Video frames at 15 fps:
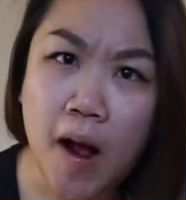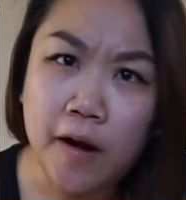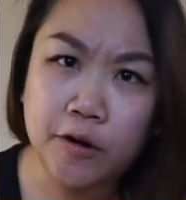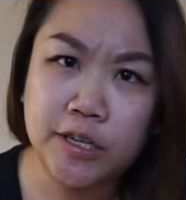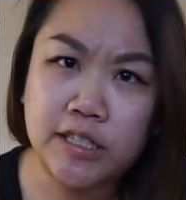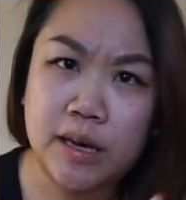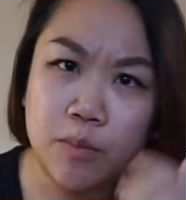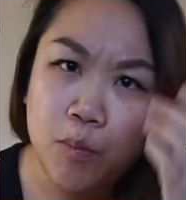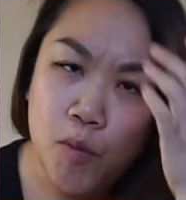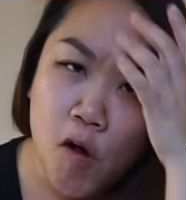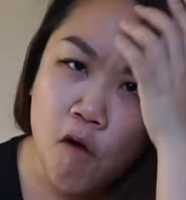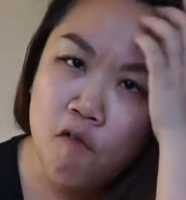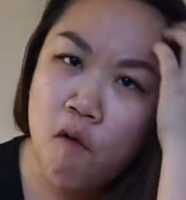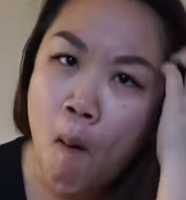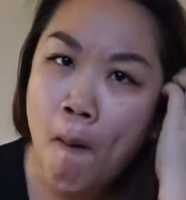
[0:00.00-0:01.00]
HungryDeb
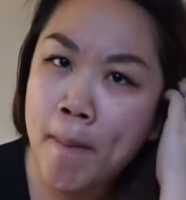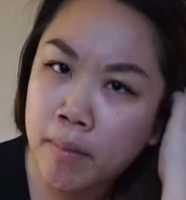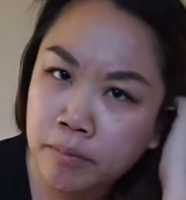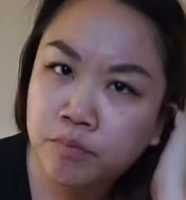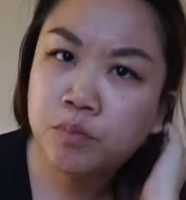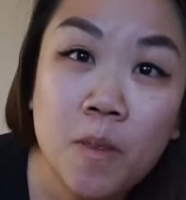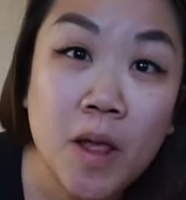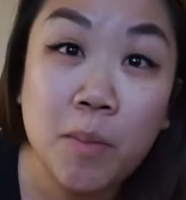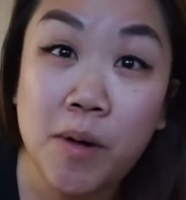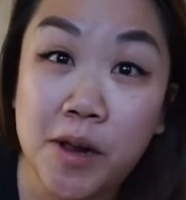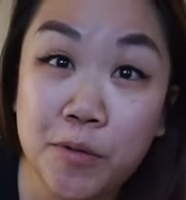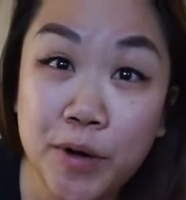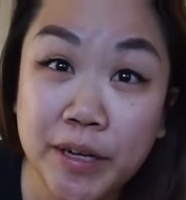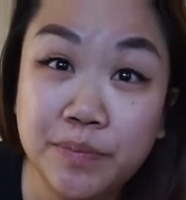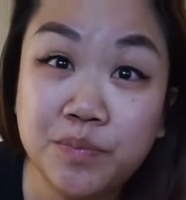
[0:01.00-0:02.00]
approved. By
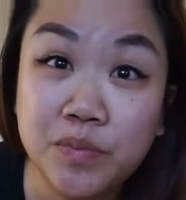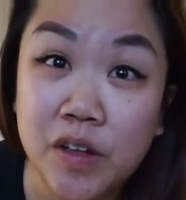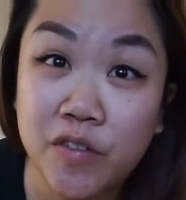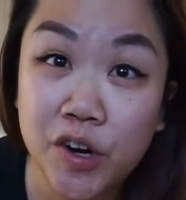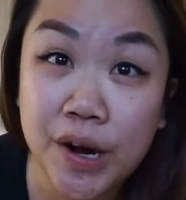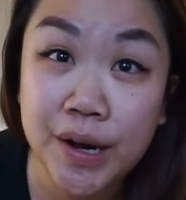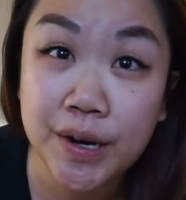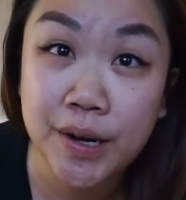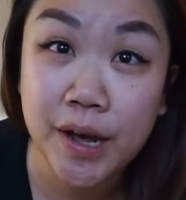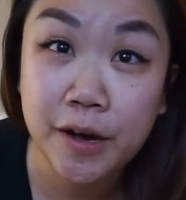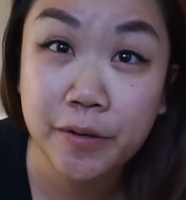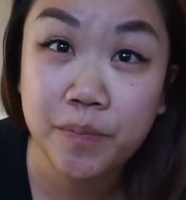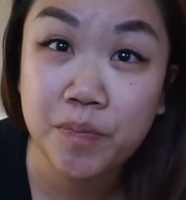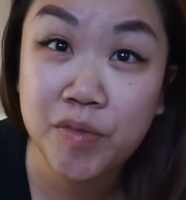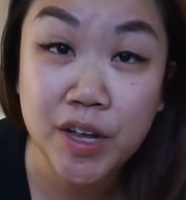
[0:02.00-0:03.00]
the way, if you're heading
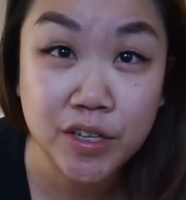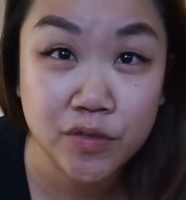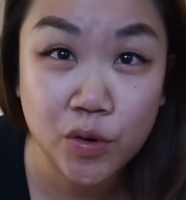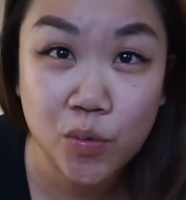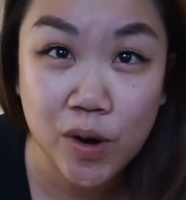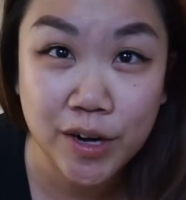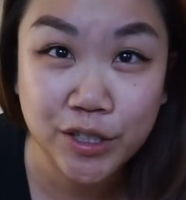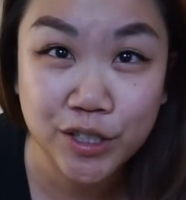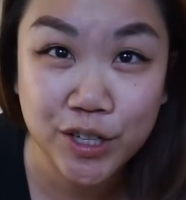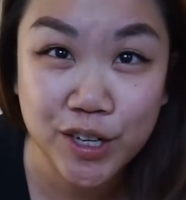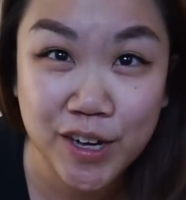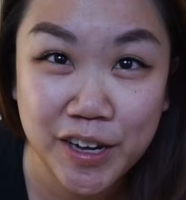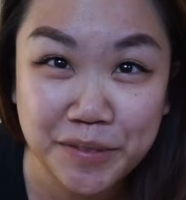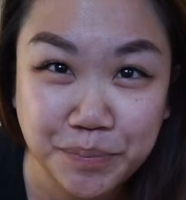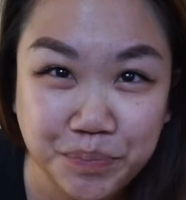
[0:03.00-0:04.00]
out, thanks for watching
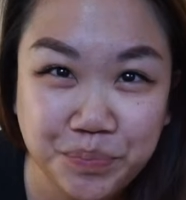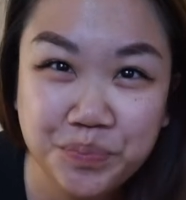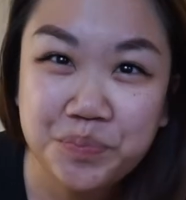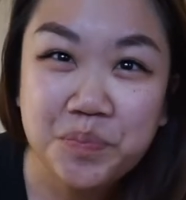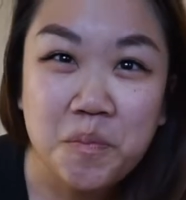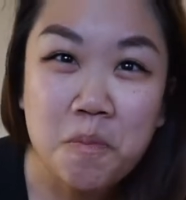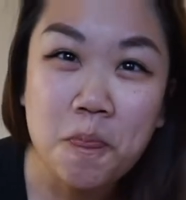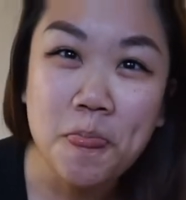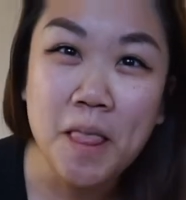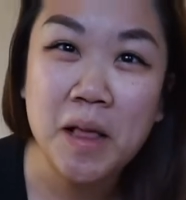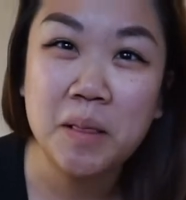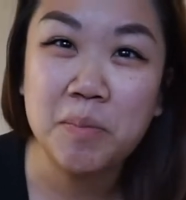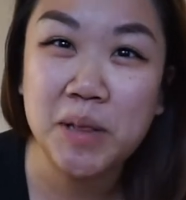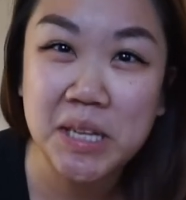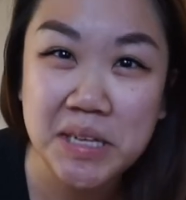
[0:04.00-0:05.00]
again.
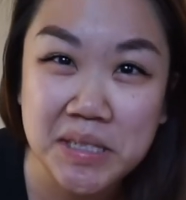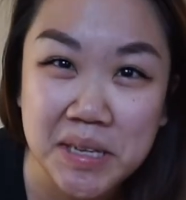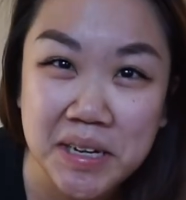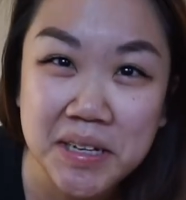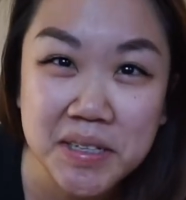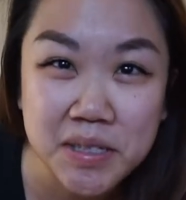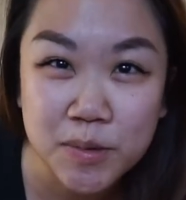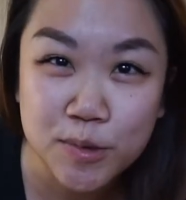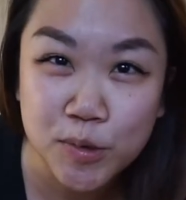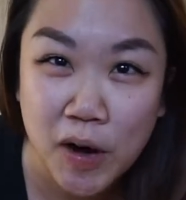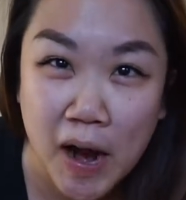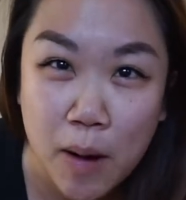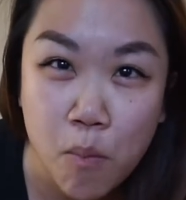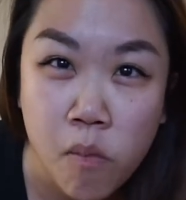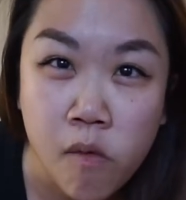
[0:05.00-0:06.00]
Please like and
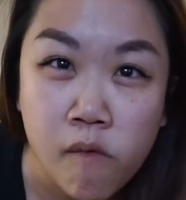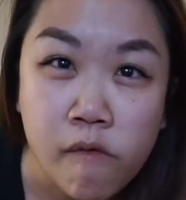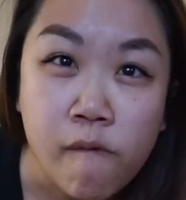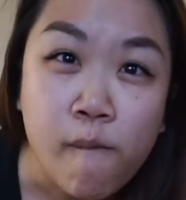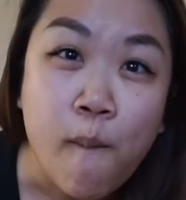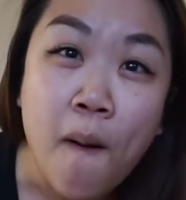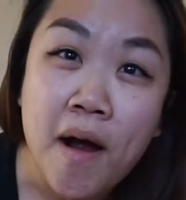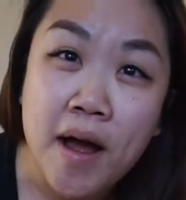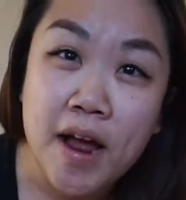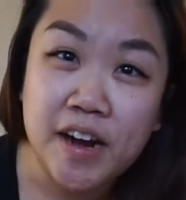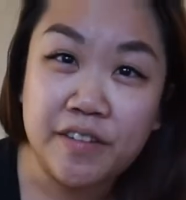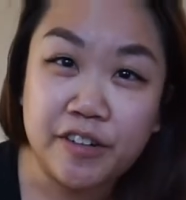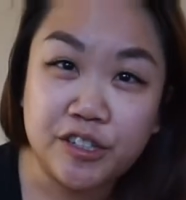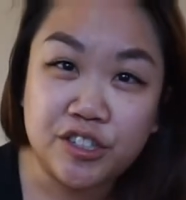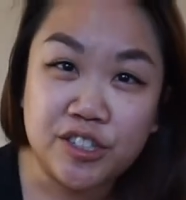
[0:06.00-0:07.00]
subscribe.
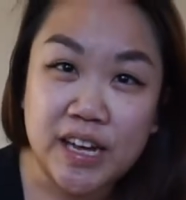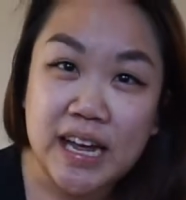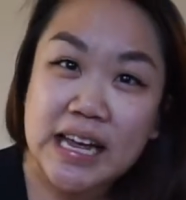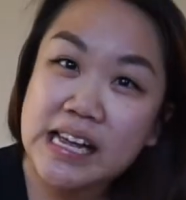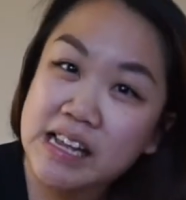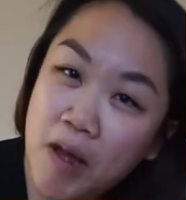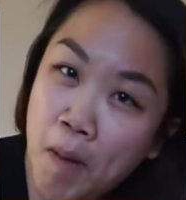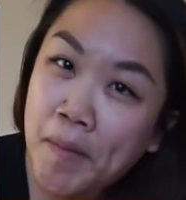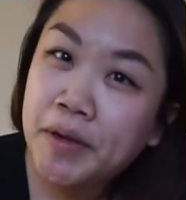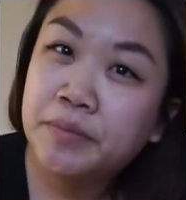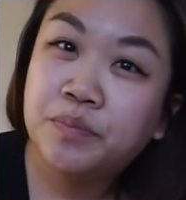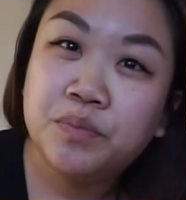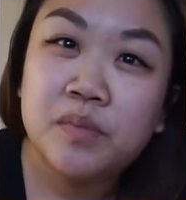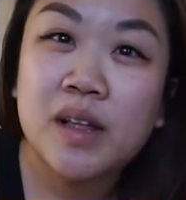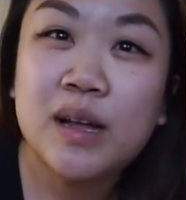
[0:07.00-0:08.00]
And if you're staying,
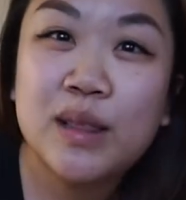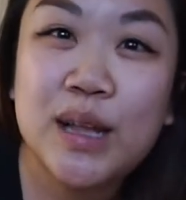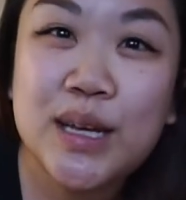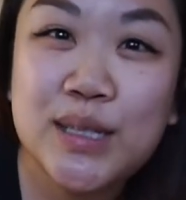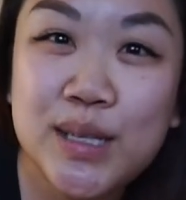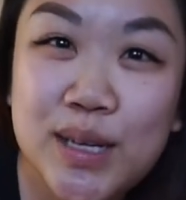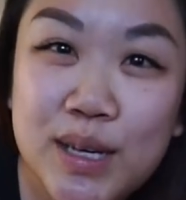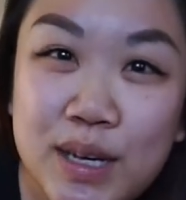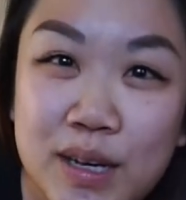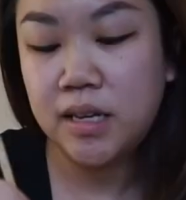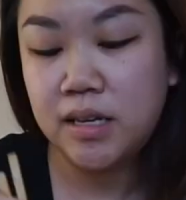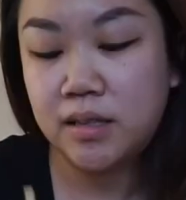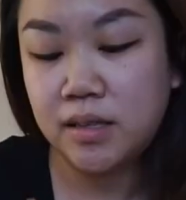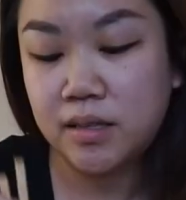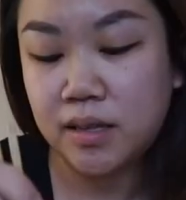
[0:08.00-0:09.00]
let's eat.
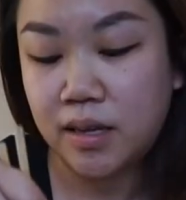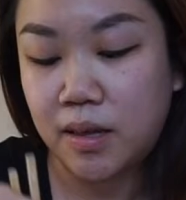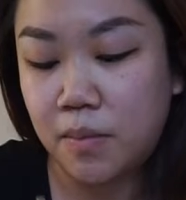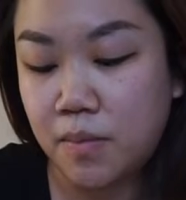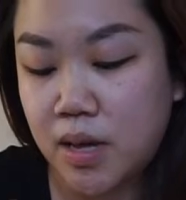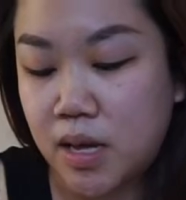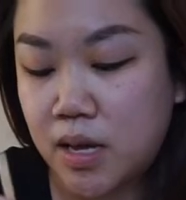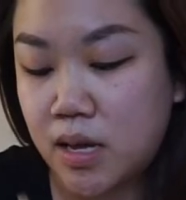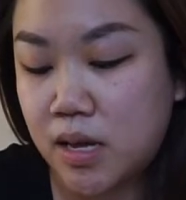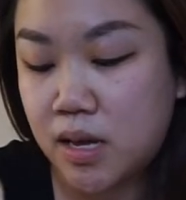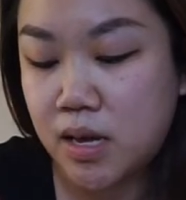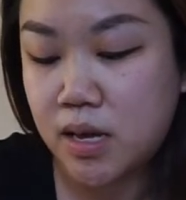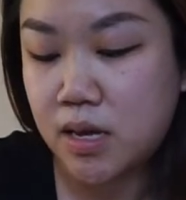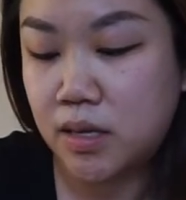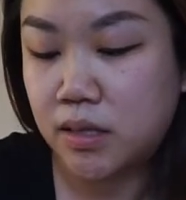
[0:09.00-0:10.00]

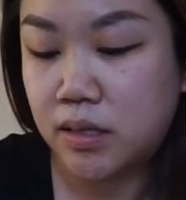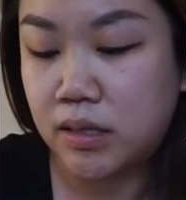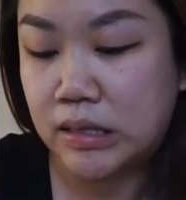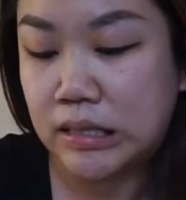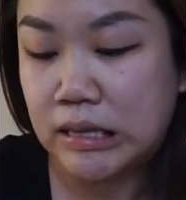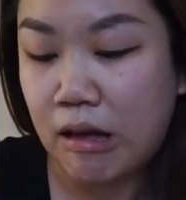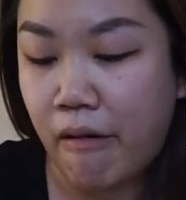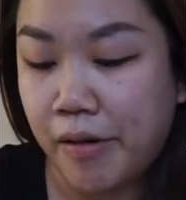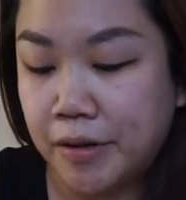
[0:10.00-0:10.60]
Itadakimasu.